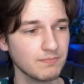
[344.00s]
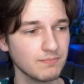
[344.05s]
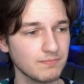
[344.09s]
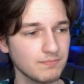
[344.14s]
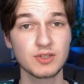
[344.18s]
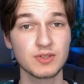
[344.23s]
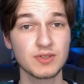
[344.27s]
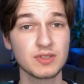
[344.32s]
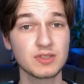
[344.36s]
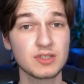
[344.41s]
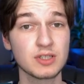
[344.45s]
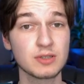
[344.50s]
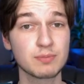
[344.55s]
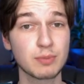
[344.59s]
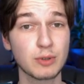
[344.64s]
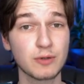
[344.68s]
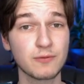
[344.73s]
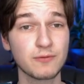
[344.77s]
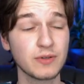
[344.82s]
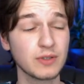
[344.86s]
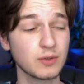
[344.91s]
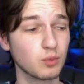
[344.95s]
So this is
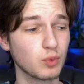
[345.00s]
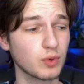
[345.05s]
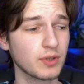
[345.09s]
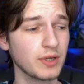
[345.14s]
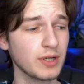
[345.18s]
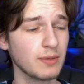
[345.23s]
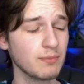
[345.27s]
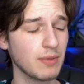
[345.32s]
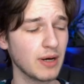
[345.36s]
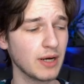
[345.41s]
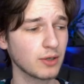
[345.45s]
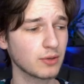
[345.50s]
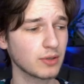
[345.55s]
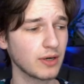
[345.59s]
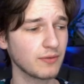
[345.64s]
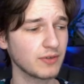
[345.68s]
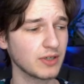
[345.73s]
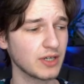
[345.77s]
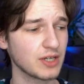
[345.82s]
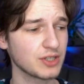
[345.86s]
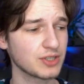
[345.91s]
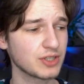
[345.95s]
perfect. We're in
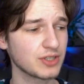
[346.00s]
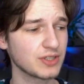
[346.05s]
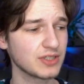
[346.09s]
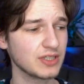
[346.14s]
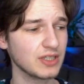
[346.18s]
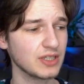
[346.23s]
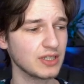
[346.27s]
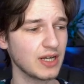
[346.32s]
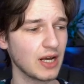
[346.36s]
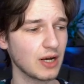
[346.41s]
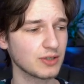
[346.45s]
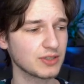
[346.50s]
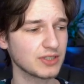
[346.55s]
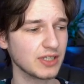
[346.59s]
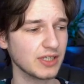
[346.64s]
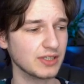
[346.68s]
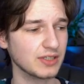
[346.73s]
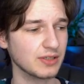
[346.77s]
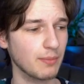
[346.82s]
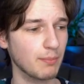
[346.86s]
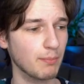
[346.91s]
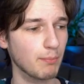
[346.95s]
Minecraft and as you can see it now
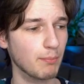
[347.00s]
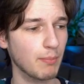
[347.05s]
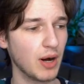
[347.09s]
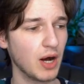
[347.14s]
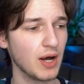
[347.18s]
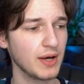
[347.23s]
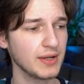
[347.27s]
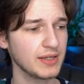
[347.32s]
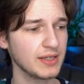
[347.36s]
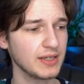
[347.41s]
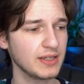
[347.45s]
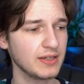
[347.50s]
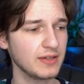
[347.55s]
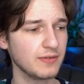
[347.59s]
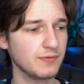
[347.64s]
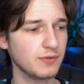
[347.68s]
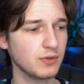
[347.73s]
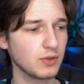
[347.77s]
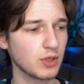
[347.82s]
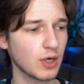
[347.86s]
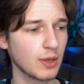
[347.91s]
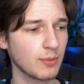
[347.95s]
says modded, and
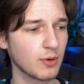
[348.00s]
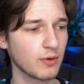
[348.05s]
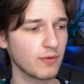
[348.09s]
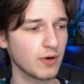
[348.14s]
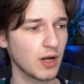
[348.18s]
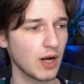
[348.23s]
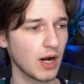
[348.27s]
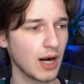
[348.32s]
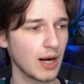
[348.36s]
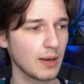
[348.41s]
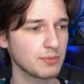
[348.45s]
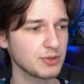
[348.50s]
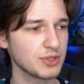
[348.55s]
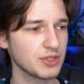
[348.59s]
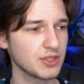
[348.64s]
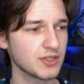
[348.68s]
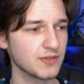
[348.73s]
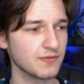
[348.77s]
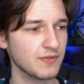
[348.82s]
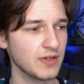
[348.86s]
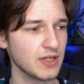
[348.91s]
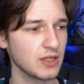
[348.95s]
if you come over to
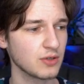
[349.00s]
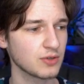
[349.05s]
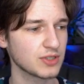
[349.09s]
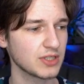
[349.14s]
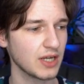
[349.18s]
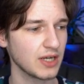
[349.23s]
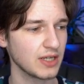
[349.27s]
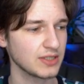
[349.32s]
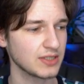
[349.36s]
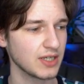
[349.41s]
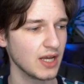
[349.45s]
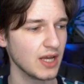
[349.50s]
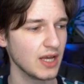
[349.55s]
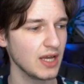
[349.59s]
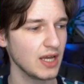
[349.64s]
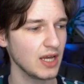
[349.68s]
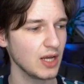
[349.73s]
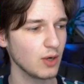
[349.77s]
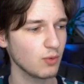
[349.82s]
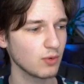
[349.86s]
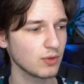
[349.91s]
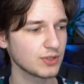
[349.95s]
options, video settings,
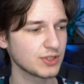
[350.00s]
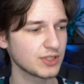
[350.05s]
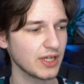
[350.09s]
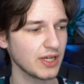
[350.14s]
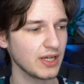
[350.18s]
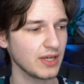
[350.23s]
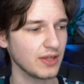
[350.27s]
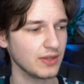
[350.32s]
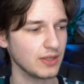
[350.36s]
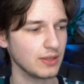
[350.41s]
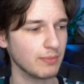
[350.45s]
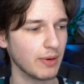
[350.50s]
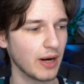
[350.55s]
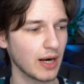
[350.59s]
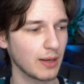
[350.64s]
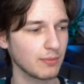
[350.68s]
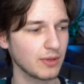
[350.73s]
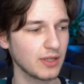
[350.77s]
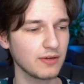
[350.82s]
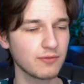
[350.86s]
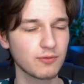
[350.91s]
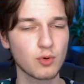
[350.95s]
it will say in the
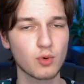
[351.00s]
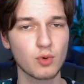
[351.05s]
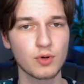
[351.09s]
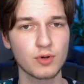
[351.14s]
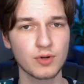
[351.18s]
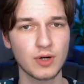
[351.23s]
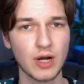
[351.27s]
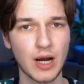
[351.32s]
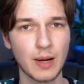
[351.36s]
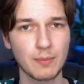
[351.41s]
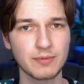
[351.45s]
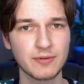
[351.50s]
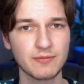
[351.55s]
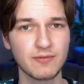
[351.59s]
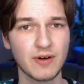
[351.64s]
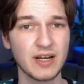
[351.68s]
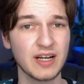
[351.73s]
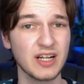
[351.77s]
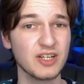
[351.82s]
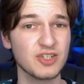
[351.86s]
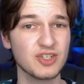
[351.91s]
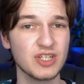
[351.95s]
bottom left corner
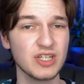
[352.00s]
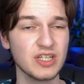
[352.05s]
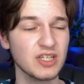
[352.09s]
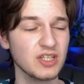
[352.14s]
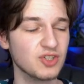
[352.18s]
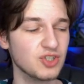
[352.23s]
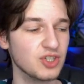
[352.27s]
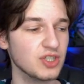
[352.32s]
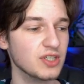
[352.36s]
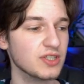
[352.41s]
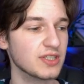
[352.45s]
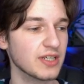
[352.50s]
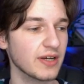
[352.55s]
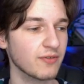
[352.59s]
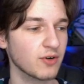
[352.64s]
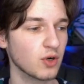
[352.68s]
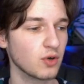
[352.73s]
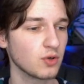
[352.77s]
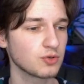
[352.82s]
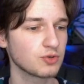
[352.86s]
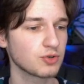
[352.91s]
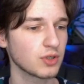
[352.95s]
Optifine HD
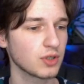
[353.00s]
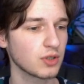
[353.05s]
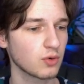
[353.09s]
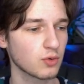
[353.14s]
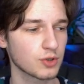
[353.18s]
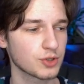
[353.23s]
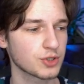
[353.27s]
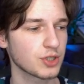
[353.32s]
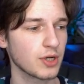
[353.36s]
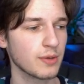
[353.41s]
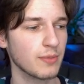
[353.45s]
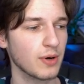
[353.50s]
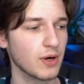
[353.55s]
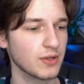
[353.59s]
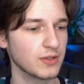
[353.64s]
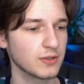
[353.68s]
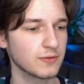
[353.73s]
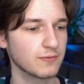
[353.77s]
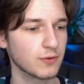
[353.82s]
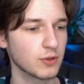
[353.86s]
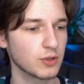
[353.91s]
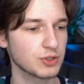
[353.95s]
G7 Ultra or some
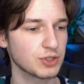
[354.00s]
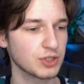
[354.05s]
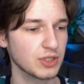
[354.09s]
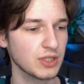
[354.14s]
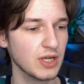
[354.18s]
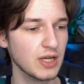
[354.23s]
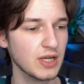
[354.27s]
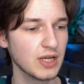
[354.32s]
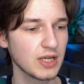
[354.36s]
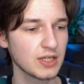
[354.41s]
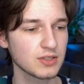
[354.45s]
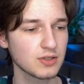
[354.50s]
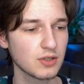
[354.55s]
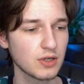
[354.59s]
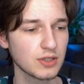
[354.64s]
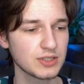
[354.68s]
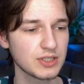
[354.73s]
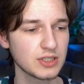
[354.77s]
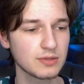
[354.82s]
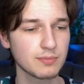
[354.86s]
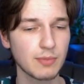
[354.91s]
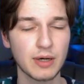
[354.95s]
other version. As long
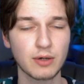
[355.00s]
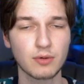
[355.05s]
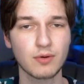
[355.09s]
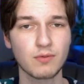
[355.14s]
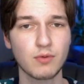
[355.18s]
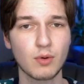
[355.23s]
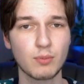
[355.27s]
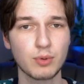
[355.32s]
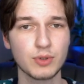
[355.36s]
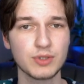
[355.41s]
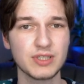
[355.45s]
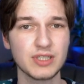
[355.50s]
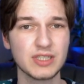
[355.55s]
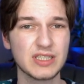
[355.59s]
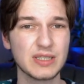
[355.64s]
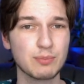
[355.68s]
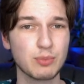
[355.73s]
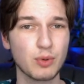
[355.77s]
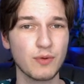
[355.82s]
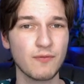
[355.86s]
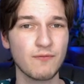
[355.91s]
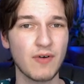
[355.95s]
as it's Minecraft
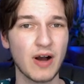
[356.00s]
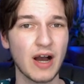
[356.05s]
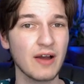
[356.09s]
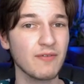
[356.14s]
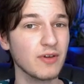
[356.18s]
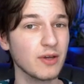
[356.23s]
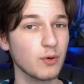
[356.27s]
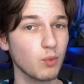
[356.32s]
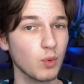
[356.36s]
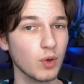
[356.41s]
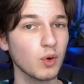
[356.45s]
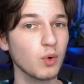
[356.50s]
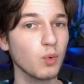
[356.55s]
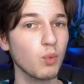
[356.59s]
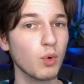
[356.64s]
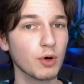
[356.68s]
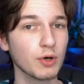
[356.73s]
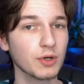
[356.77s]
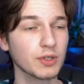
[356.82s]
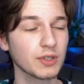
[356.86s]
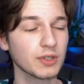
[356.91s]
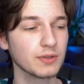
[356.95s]
1.60.5 it will
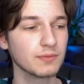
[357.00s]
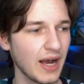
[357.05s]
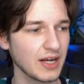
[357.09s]
work.